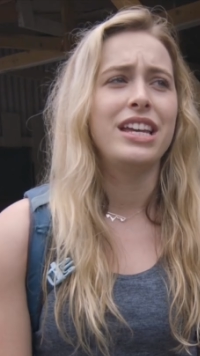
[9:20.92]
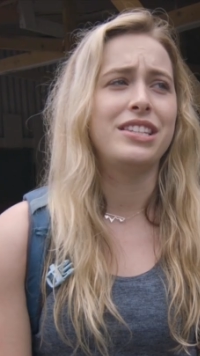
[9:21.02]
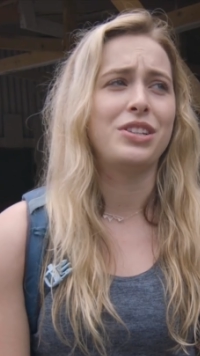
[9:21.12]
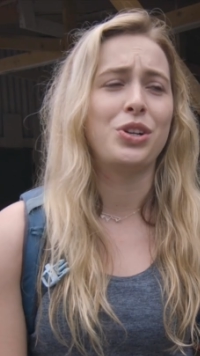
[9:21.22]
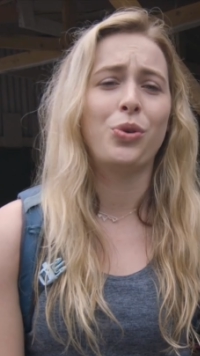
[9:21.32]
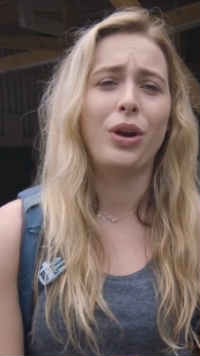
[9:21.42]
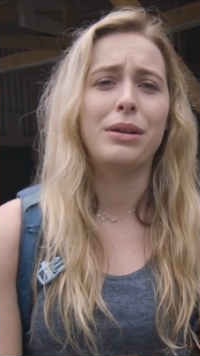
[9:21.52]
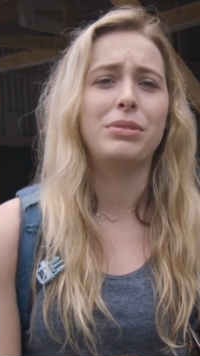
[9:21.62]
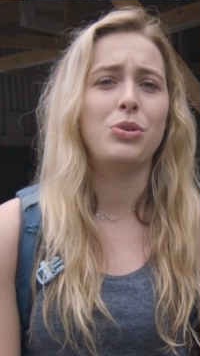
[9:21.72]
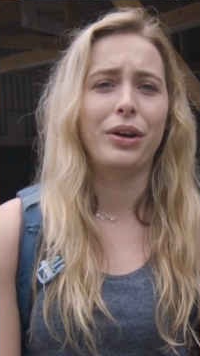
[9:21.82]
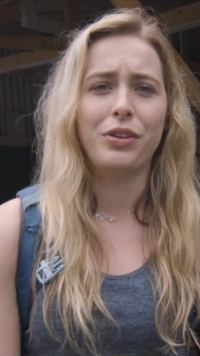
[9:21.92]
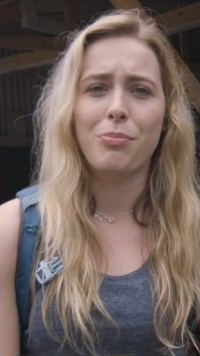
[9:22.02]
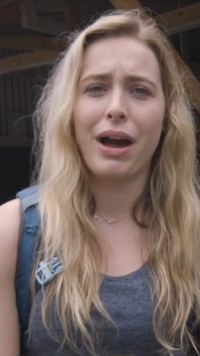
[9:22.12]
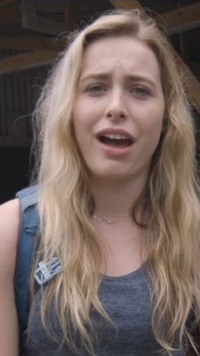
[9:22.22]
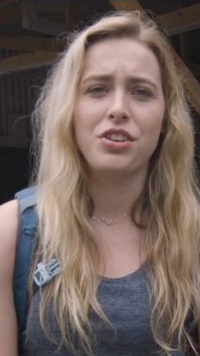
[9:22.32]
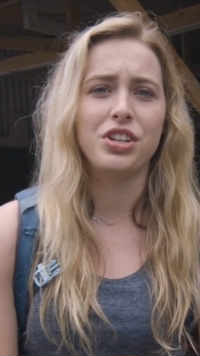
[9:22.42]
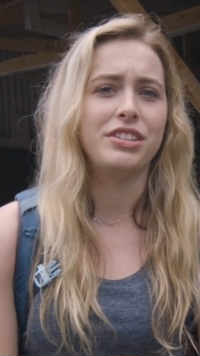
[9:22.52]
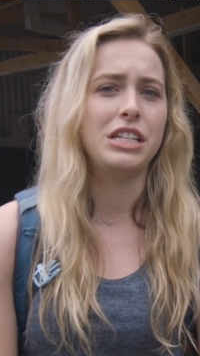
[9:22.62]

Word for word: He's an incredibly well-known biologist.